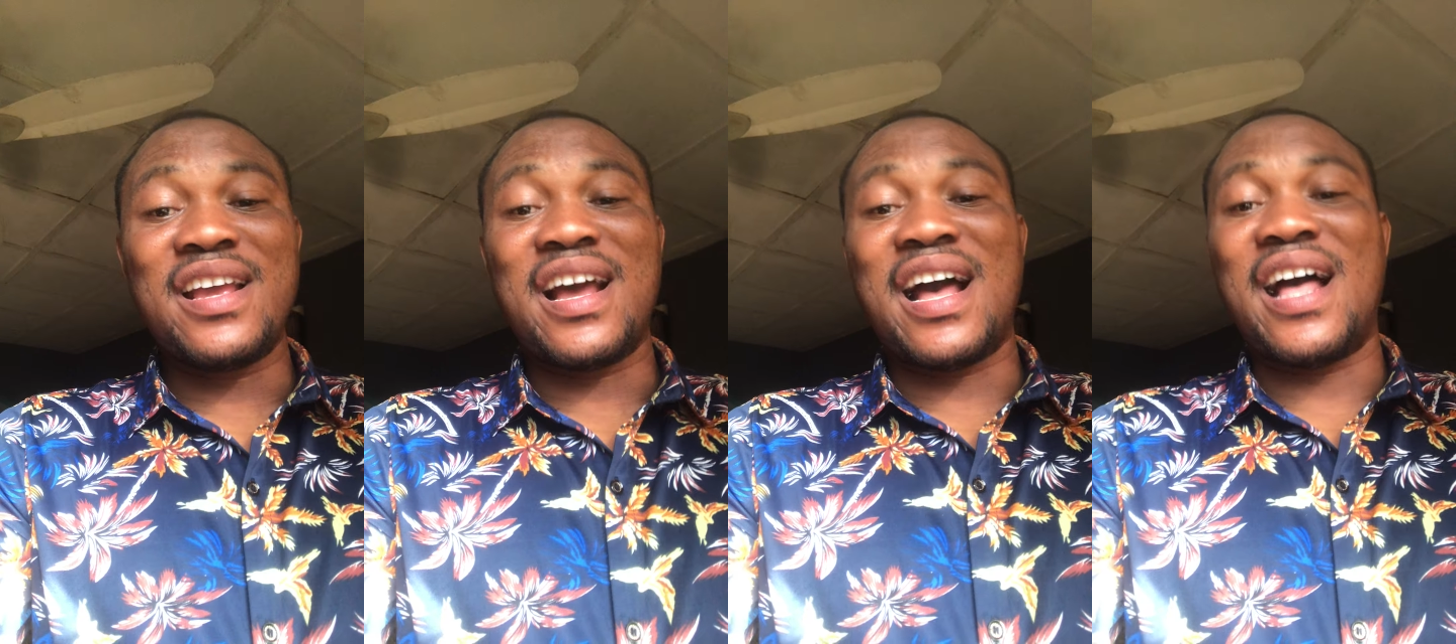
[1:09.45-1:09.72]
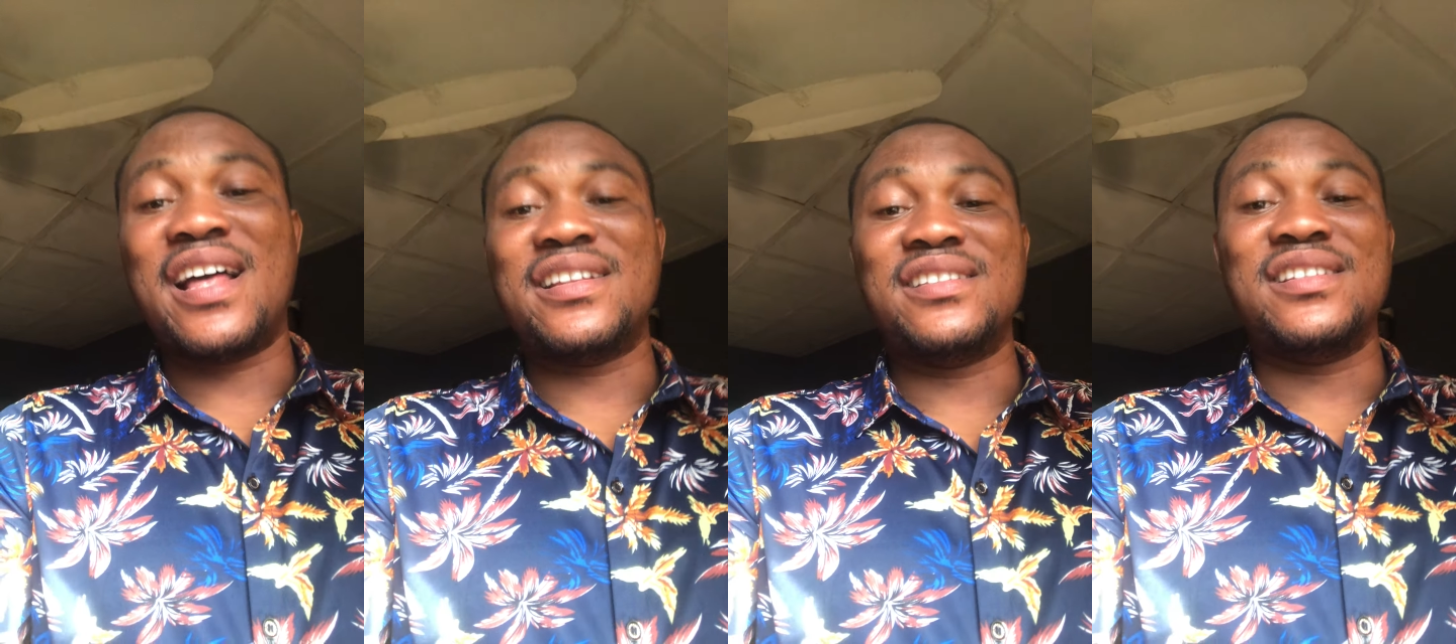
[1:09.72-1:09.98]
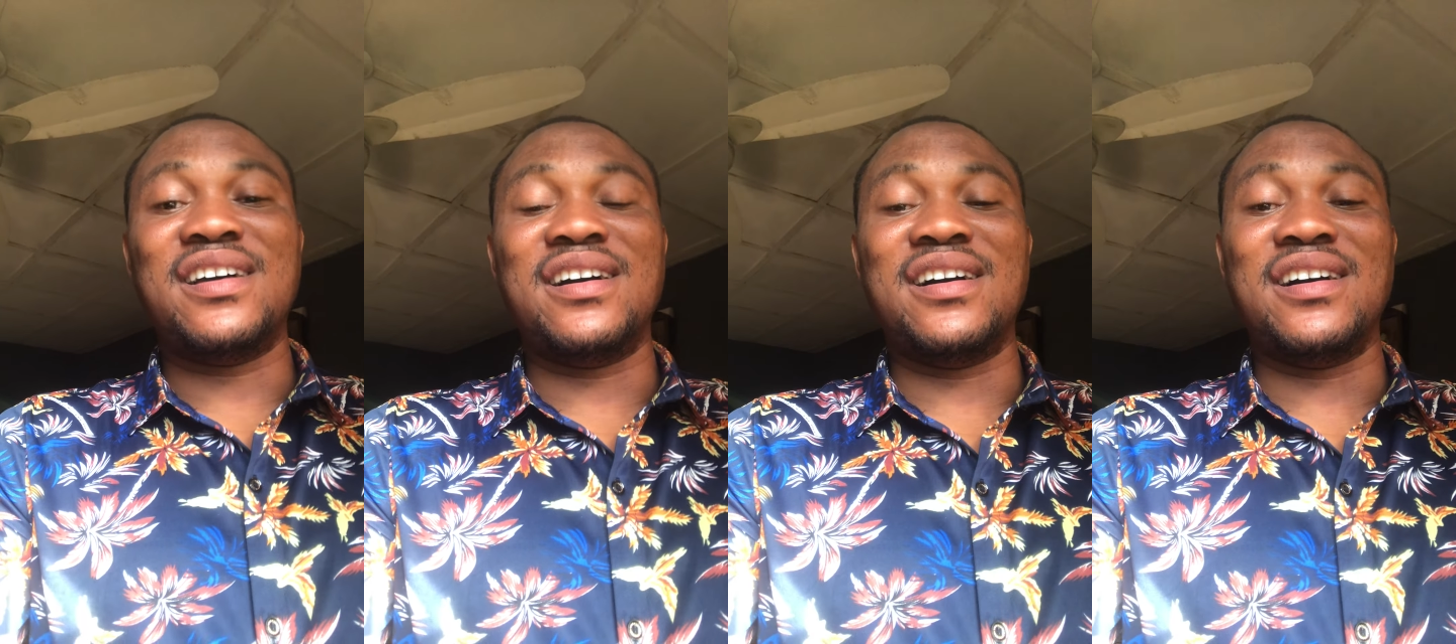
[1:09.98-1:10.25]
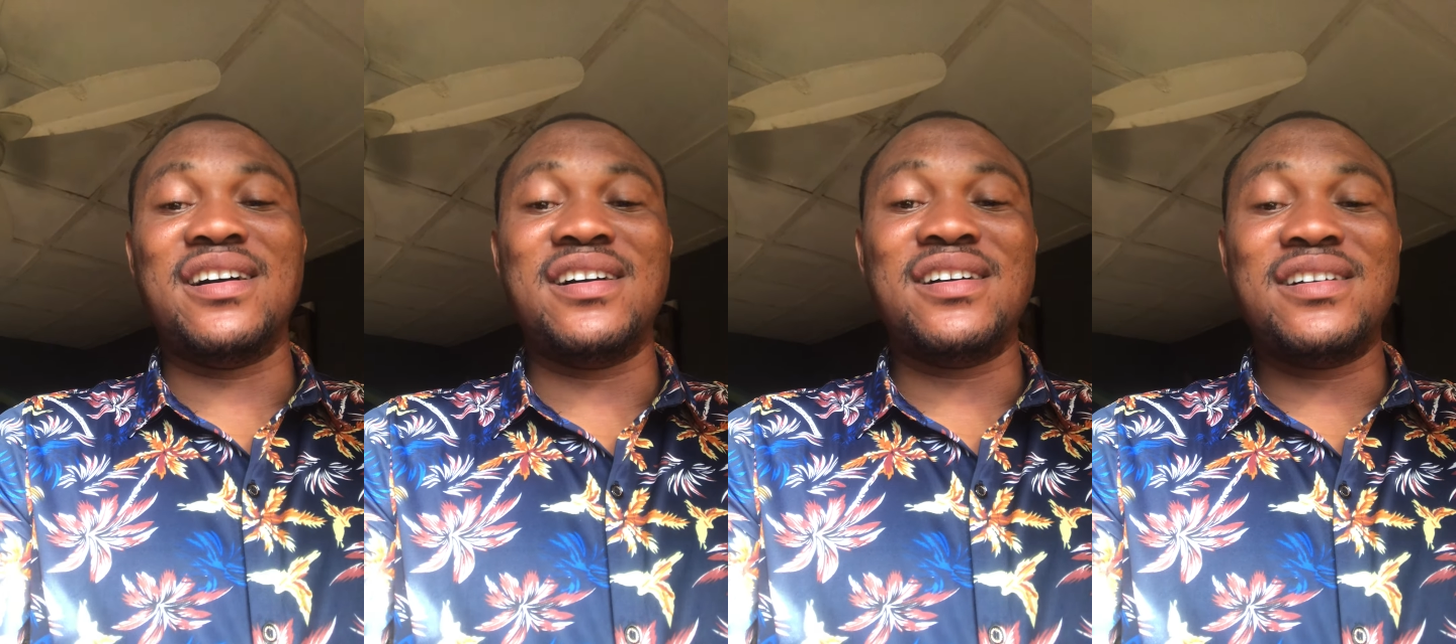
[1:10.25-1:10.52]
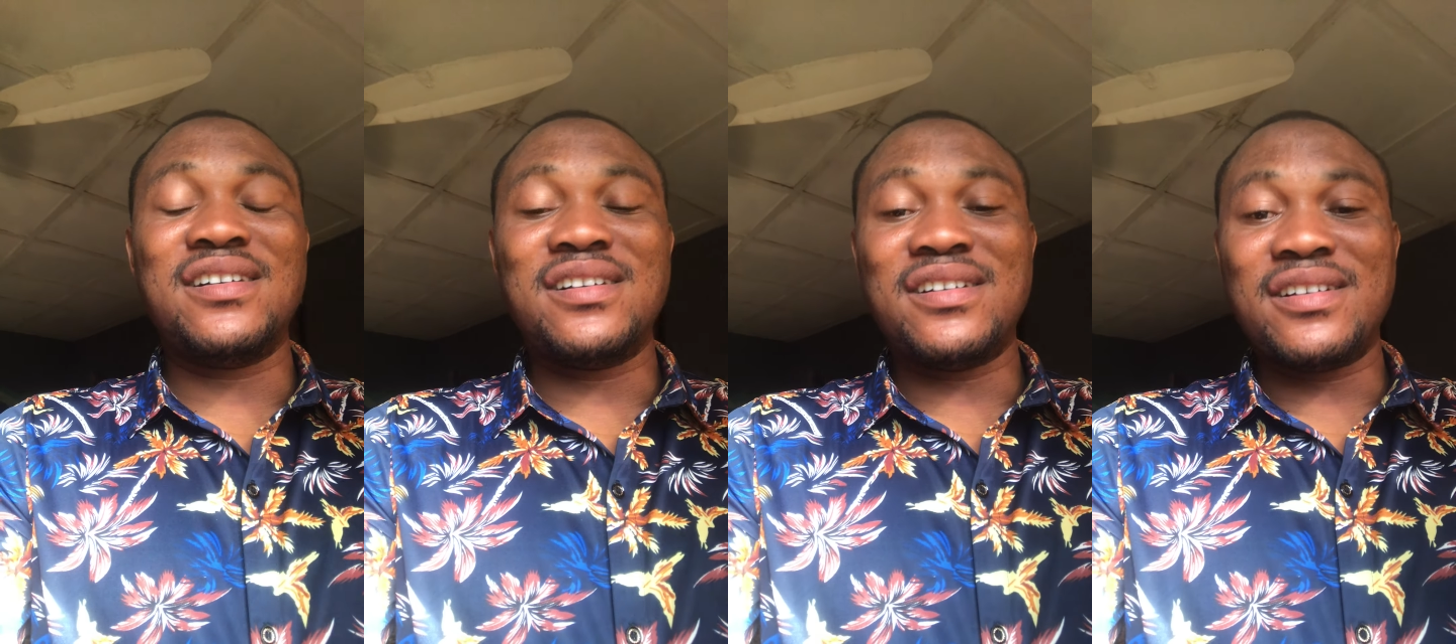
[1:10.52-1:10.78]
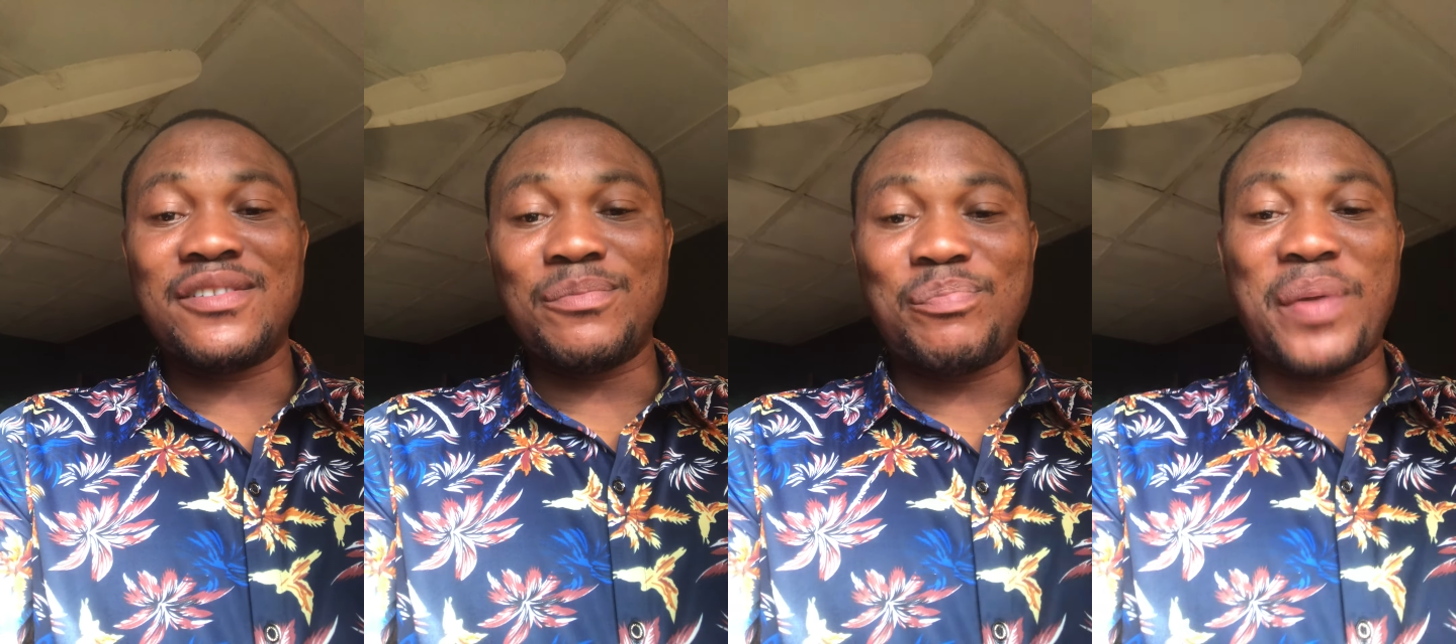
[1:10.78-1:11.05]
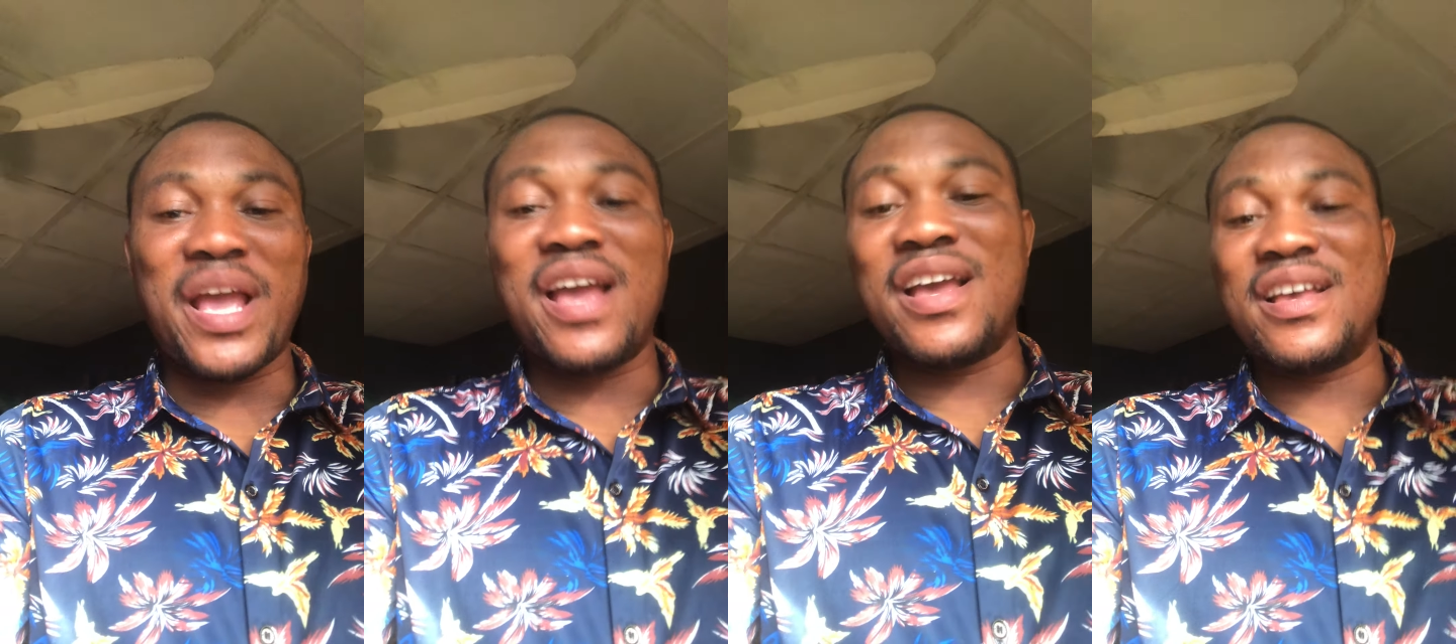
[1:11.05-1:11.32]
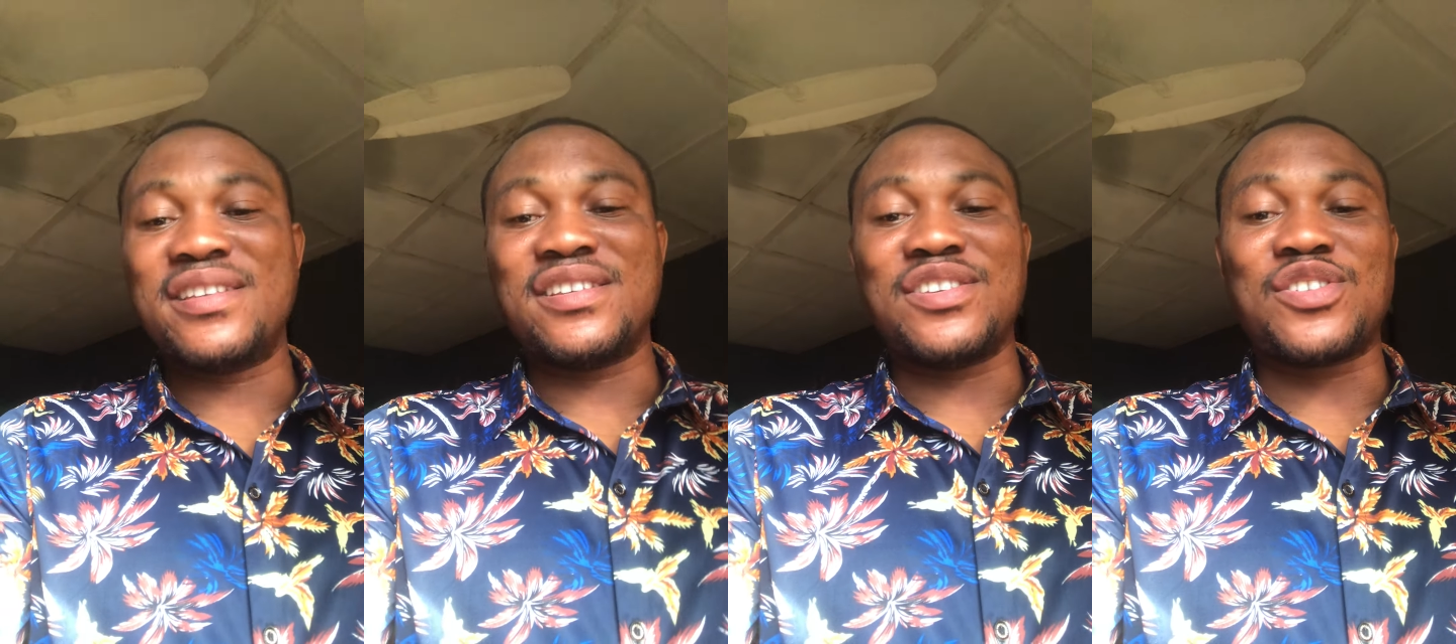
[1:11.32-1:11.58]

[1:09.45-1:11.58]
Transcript: and the base is